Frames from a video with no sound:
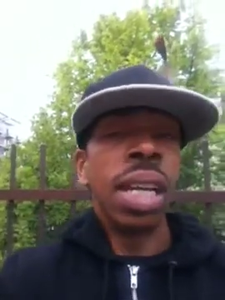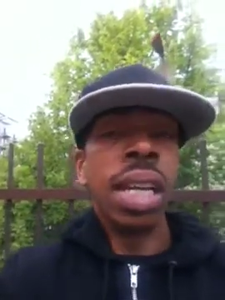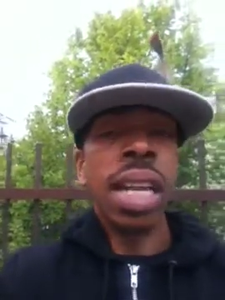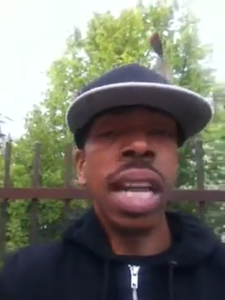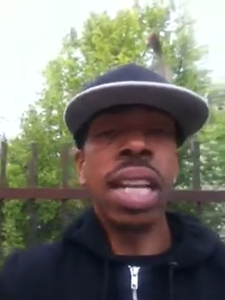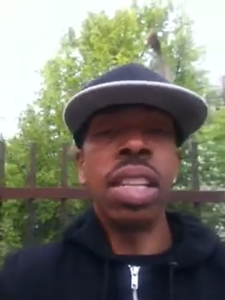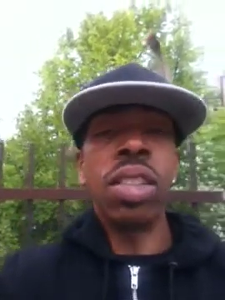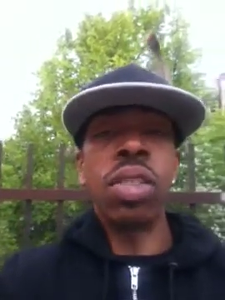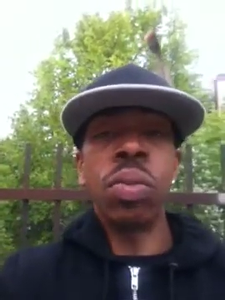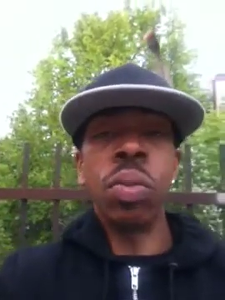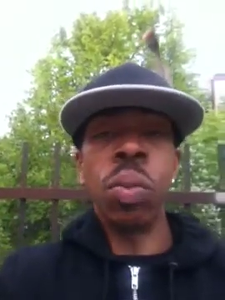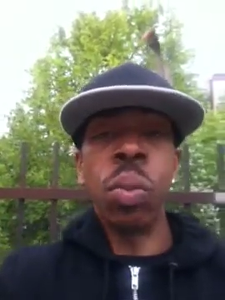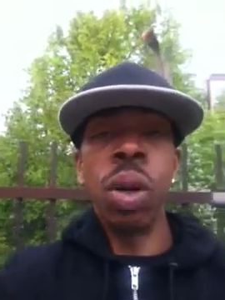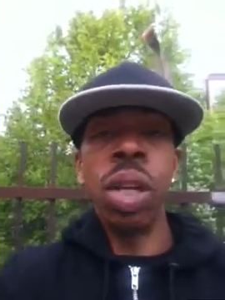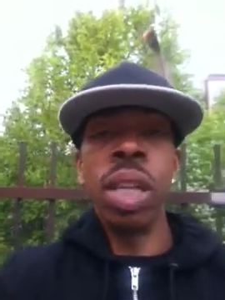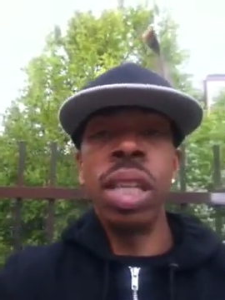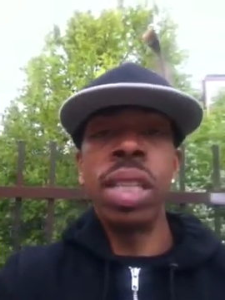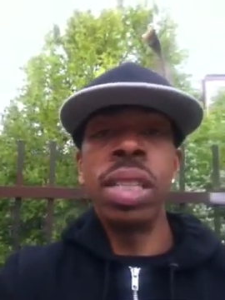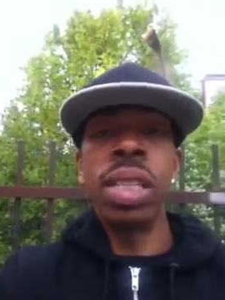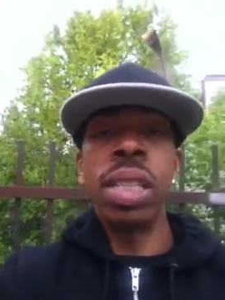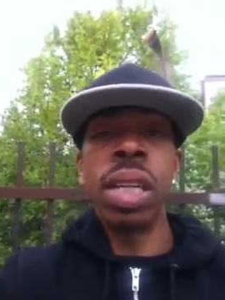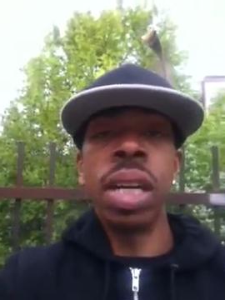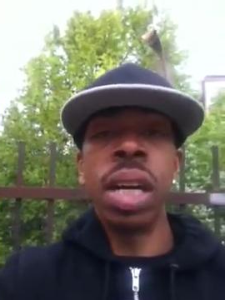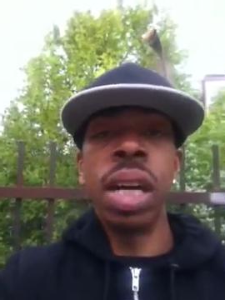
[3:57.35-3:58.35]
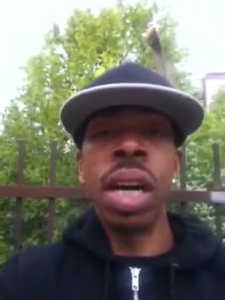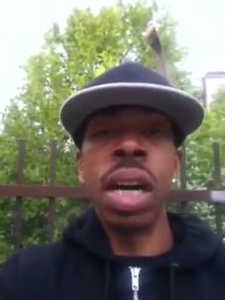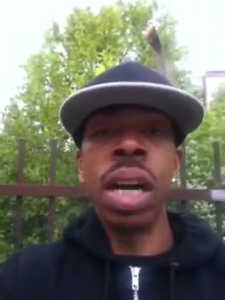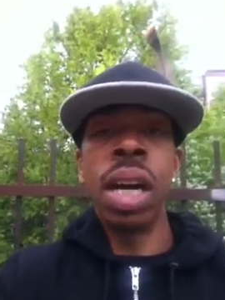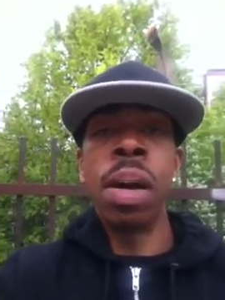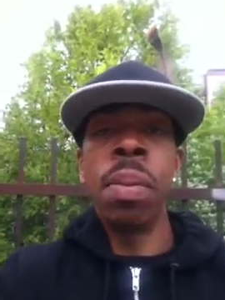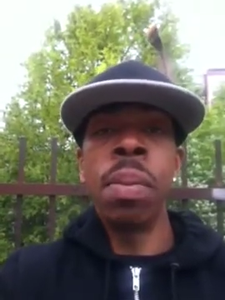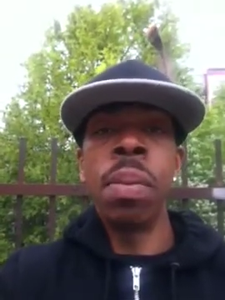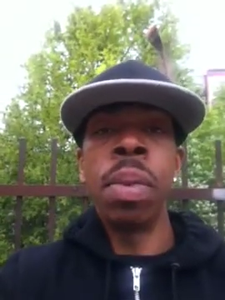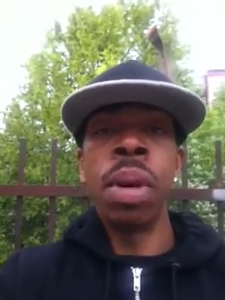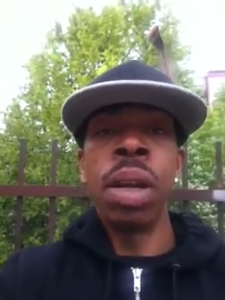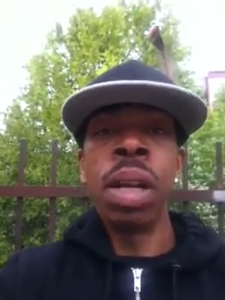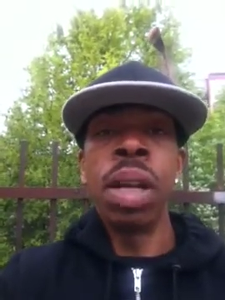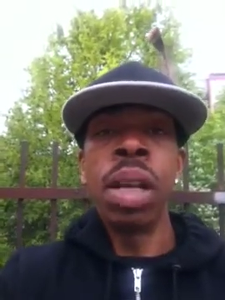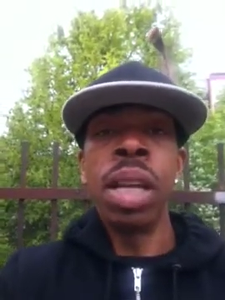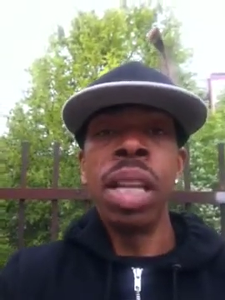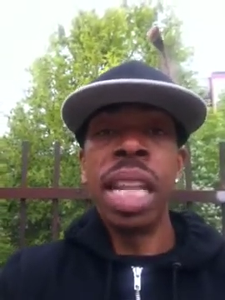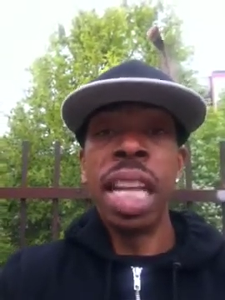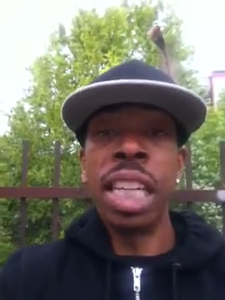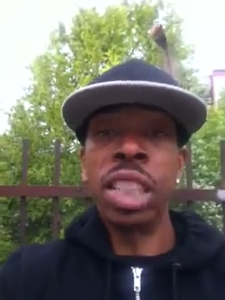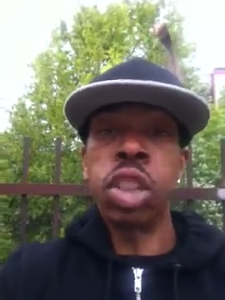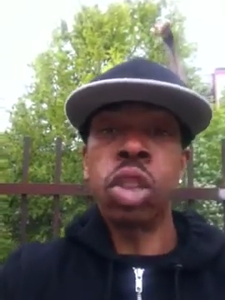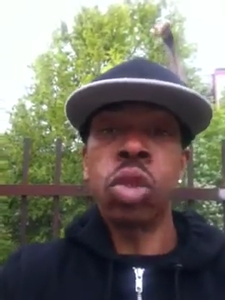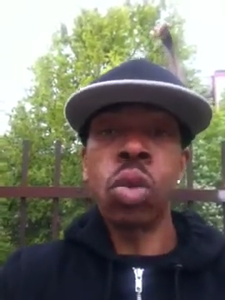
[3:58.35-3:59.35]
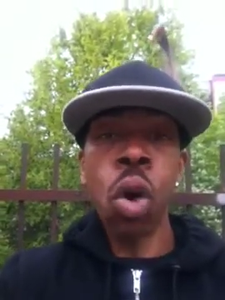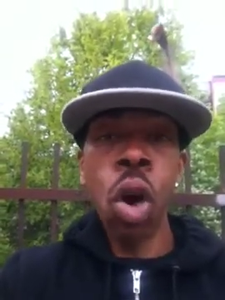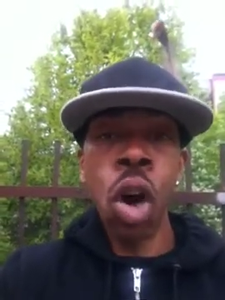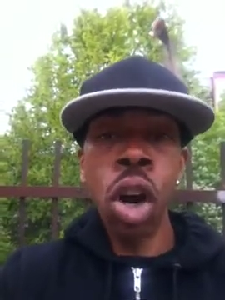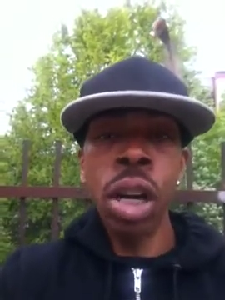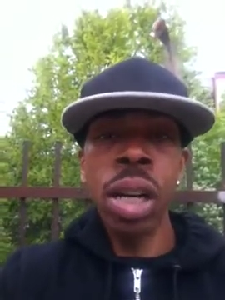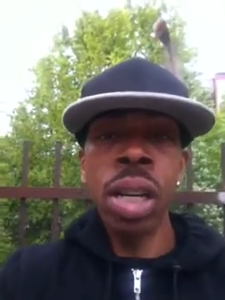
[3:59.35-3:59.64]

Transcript: that's willing to um, that's strong